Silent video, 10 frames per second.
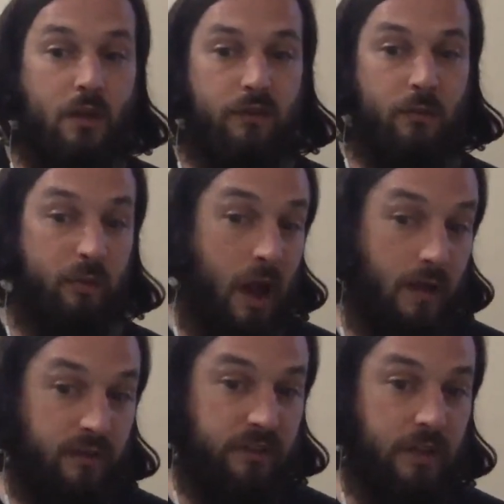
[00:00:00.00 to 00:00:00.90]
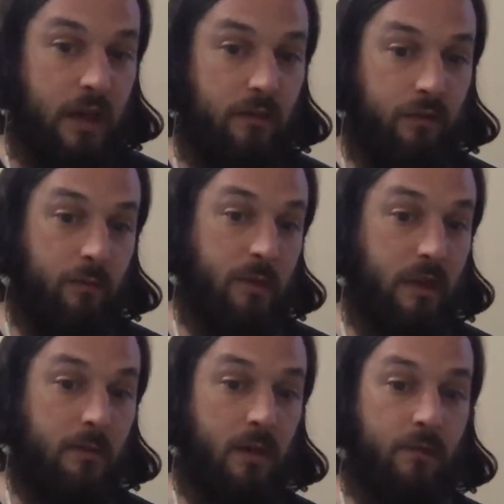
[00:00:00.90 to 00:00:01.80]
privacy and for Beam
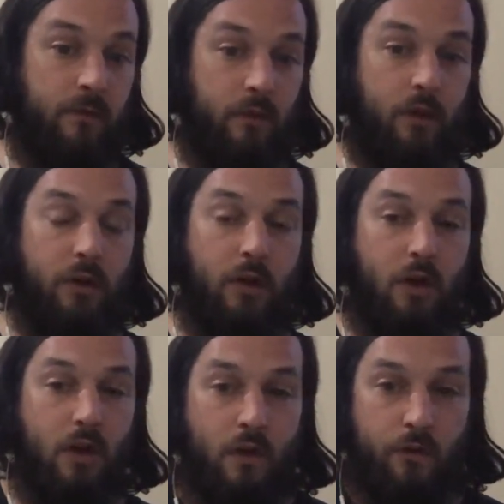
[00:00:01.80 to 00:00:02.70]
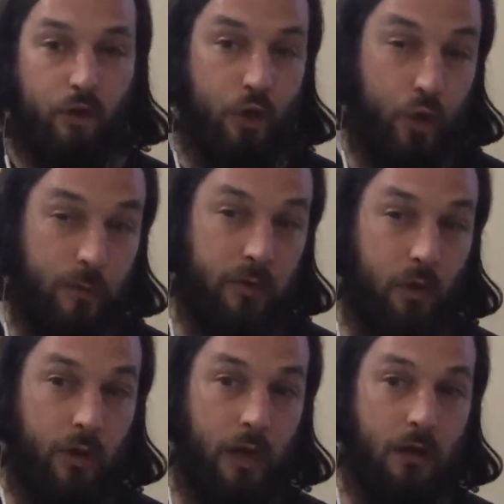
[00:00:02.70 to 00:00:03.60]
and for crypto
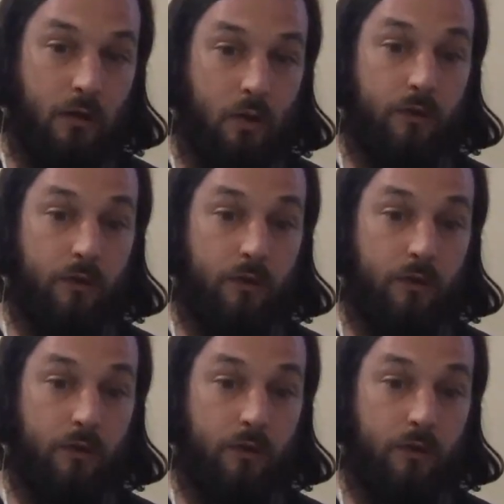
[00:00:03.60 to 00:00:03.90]
or